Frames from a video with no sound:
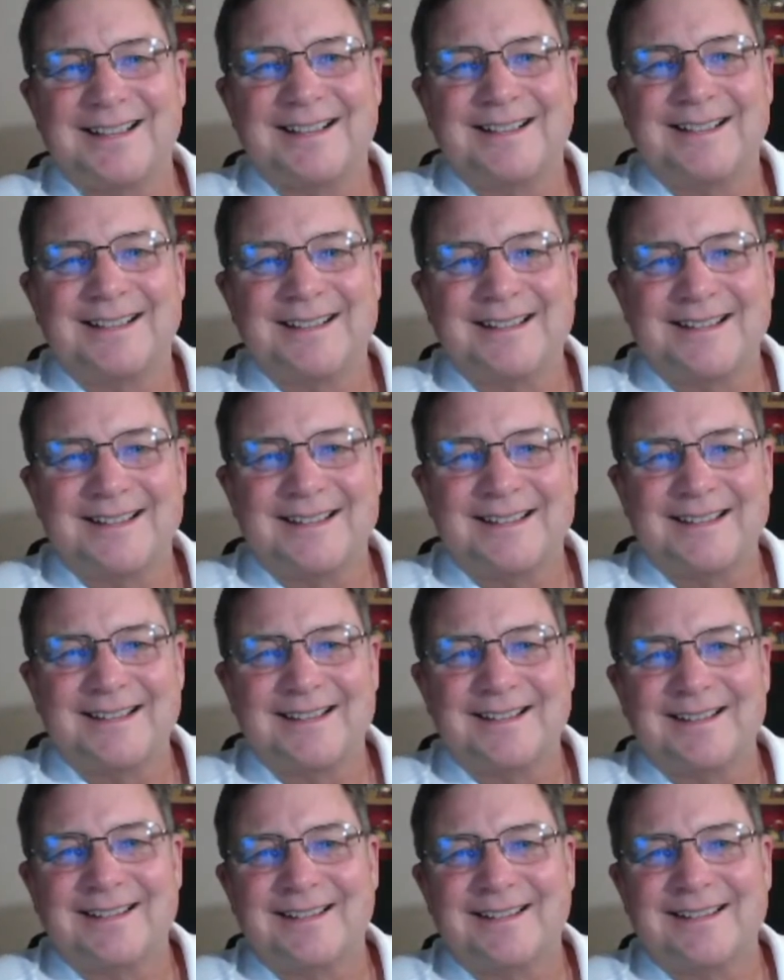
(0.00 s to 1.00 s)

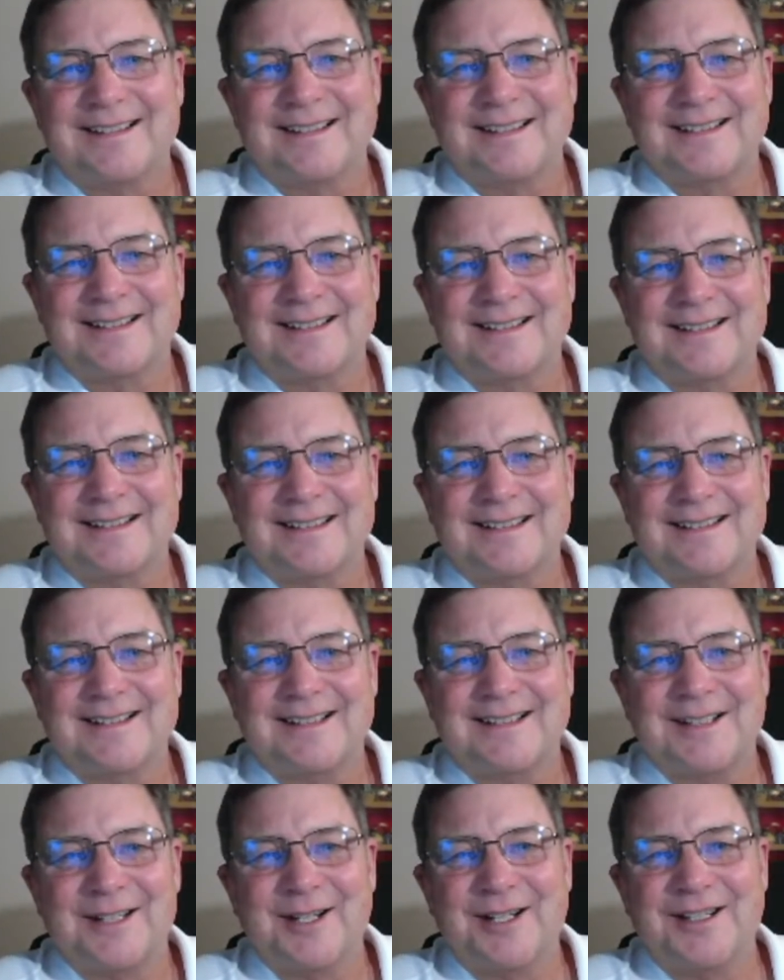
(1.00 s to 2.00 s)

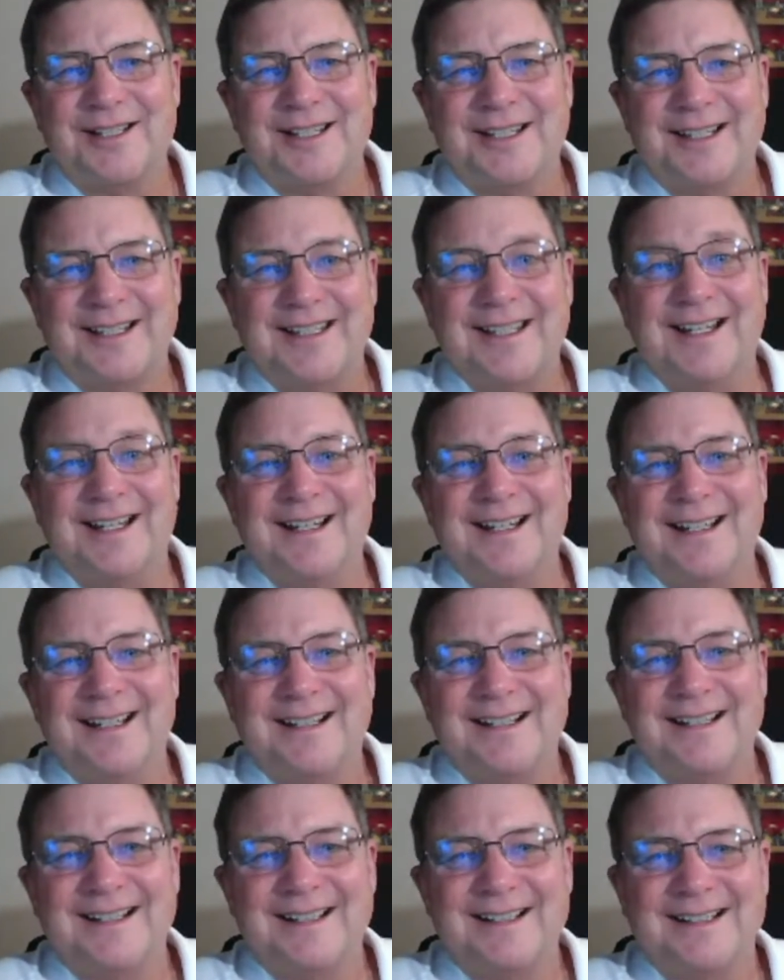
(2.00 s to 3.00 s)

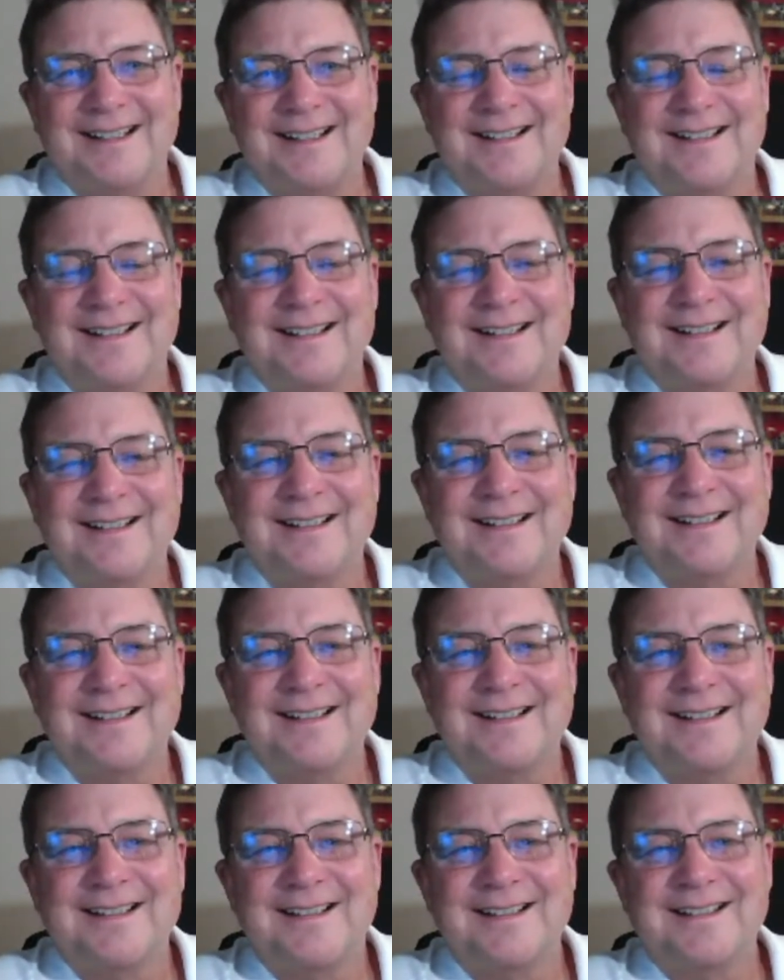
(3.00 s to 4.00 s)

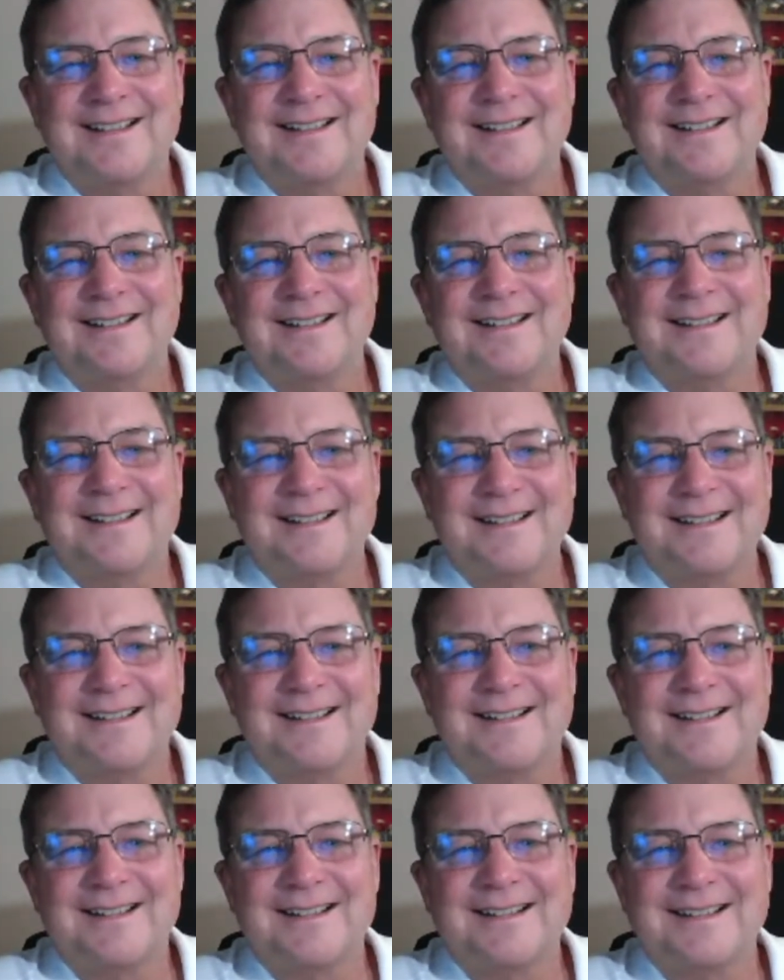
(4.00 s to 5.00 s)

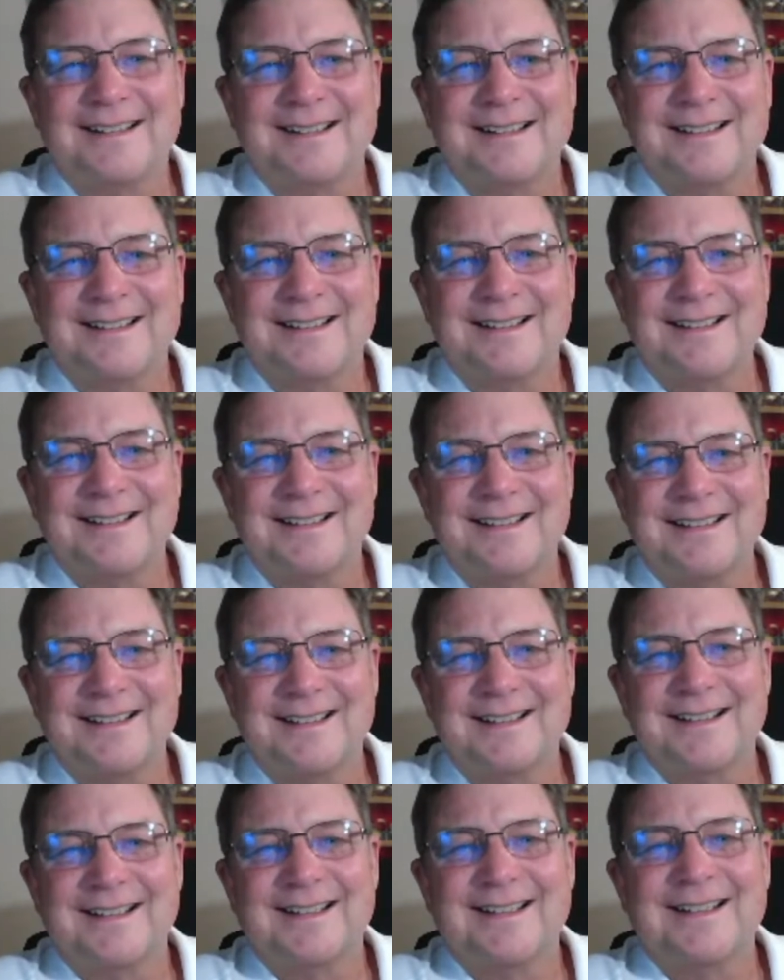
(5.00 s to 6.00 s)

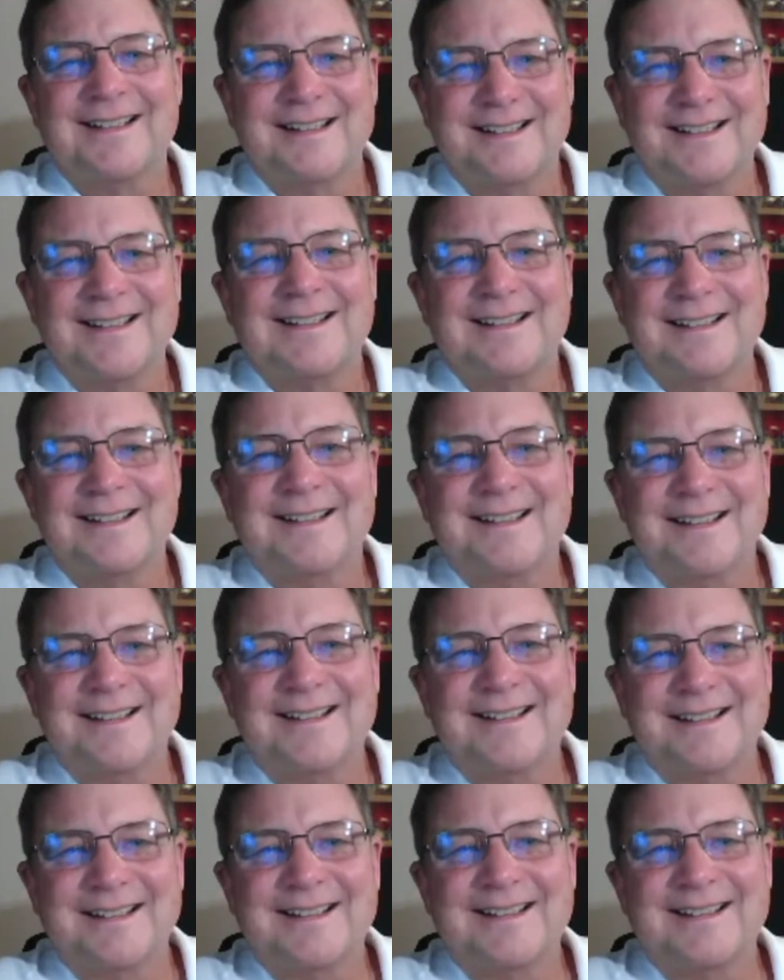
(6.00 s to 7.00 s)

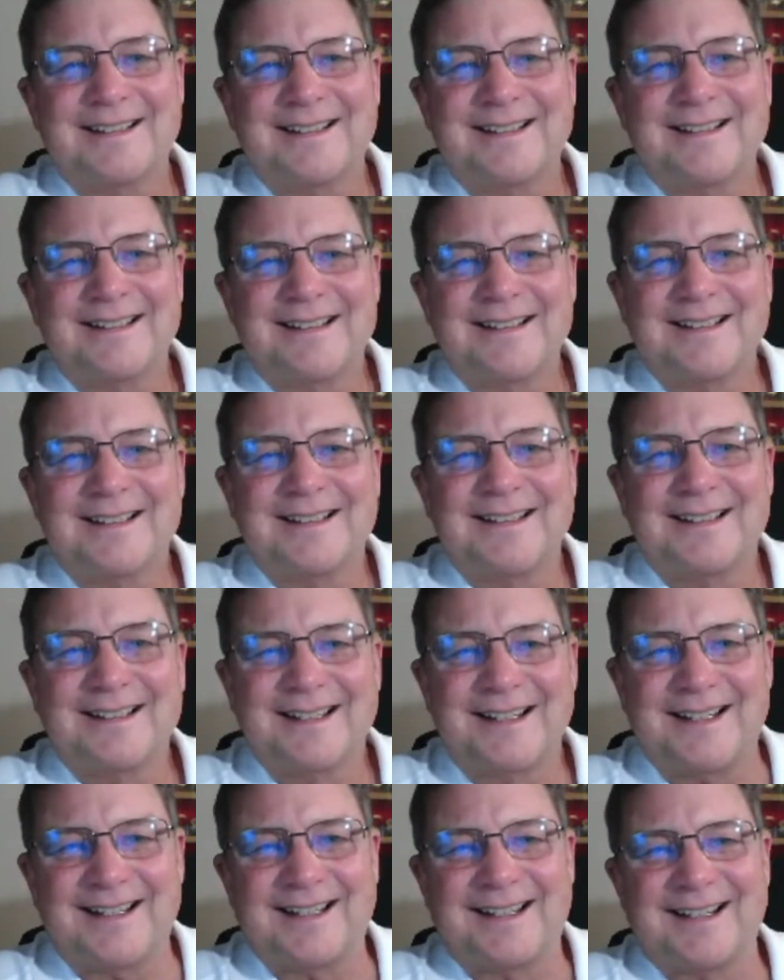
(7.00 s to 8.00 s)
No words are spoken by the person on screen.